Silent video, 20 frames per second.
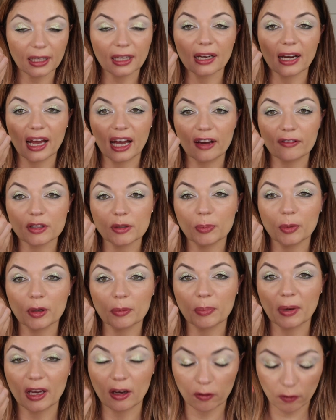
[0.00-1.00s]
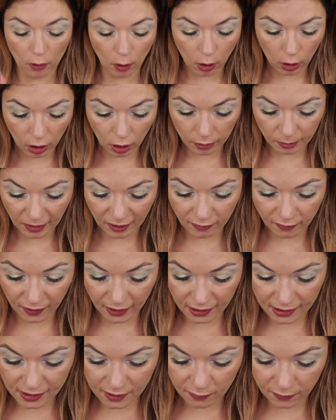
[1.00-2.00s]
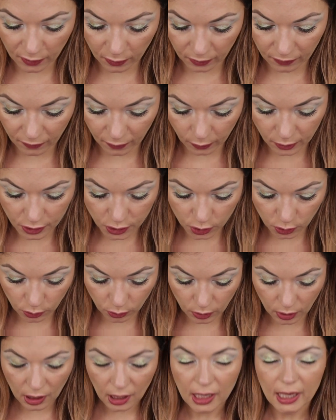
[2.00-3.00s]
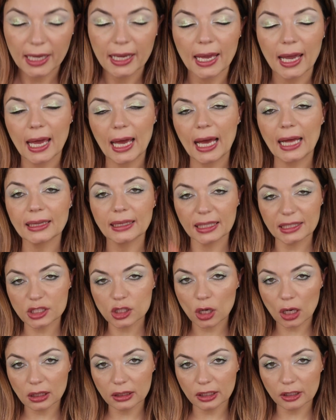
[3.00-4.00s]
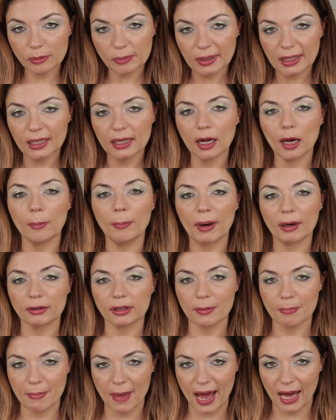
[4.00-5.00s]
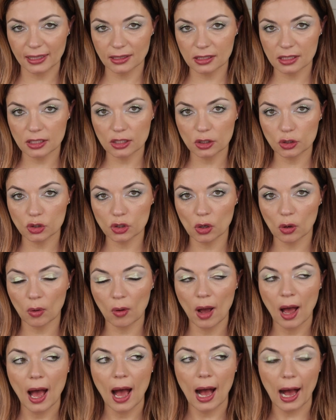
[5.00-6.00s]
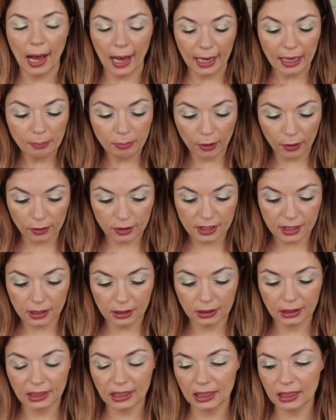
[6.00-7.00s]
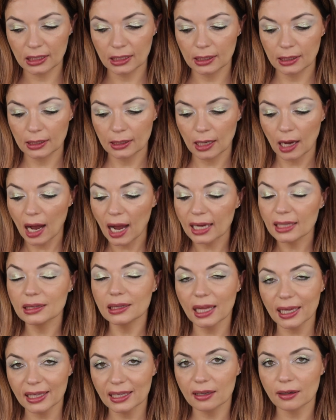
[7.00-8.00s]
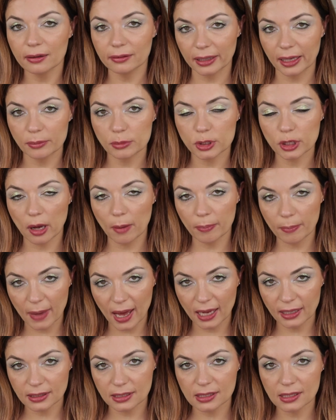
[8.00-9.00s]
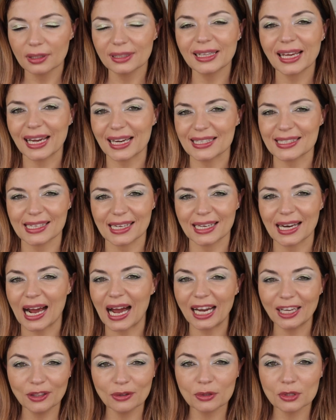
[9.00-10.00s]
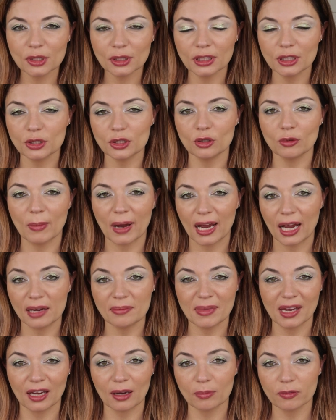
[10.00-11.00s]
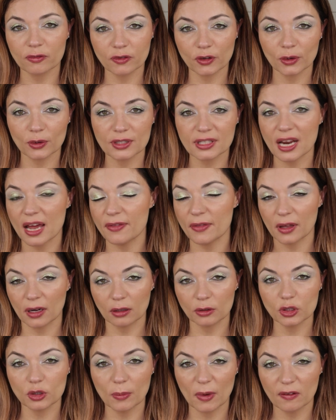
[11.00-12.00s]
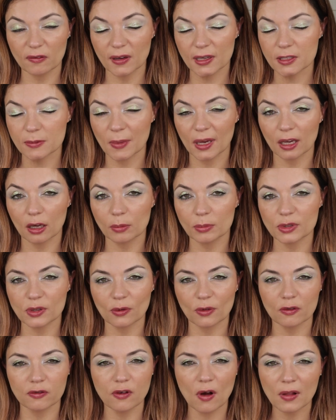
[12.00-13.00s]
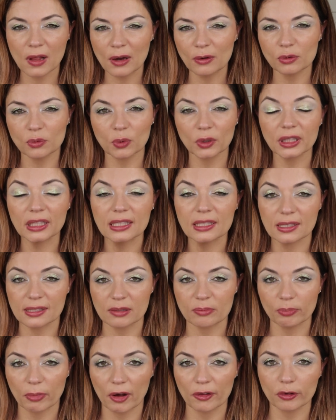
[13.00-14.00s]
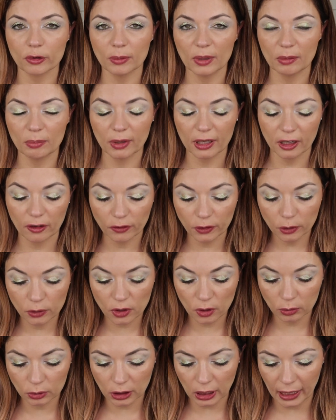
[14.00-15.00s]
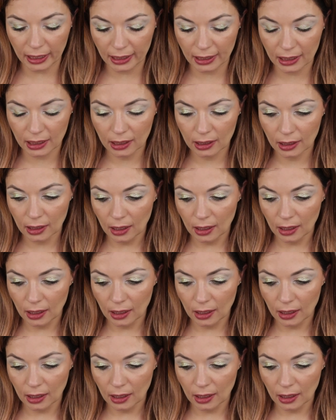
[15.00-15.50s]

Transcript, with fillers: going to have to put Pink Frog on my face very, very soon. Let's talk a little bit about the mattes. So I personally, I like Glam Shop mattes. And like I said, I usually do my eye makeup first and then I'll do my face makeup. So the fallout really doesn't bother me. But if you don't like